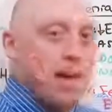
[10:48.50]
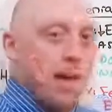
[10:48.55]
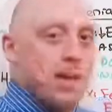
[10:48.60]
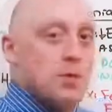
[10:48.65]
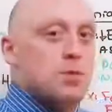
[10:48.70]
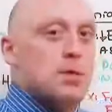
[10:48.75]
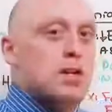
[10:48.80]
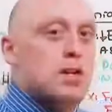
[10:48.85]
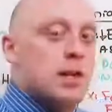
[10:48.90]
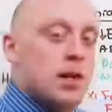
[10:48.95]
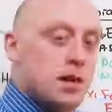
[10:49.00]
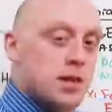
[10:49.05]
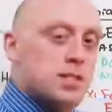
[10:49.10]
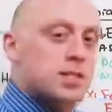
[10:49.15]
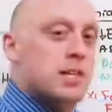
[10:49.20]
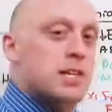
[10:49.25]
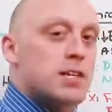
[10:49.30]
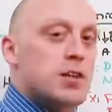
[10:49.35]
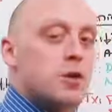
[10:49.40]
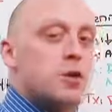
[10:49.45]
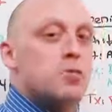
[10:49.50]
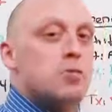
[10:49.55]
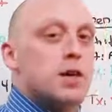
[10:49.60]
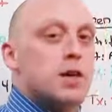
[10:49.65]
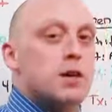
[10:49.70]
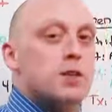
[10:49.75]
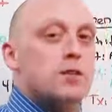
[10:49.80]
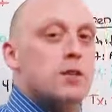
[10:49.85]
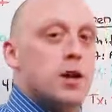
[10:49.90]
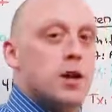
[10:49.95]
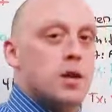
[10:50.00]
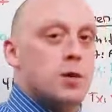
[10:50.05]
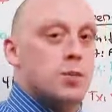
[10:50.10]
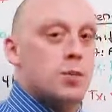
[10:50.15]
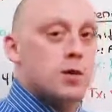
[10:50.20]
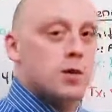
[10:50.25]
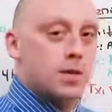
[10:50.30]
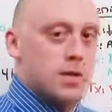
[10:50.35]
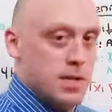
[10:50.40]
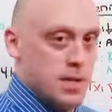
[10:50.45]
And because they don't make
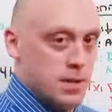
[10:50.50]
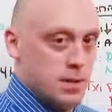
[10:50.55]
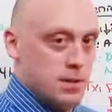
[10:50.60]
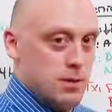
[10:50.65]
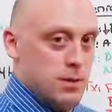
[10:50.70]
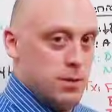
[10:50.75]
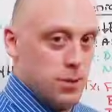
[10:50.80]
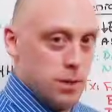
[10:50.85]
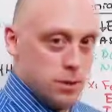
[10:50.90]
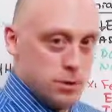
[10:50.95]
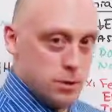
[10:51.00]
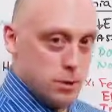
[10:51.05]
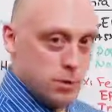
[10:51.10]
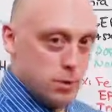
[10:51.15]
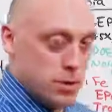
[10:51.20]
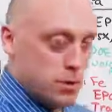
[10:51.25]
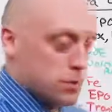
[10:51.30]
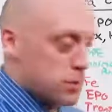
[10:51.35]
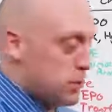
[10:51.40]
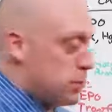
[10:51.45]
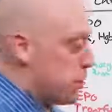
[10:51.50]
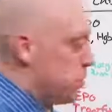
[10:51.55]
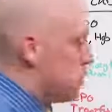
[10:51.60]
vitamin D the way they're supposed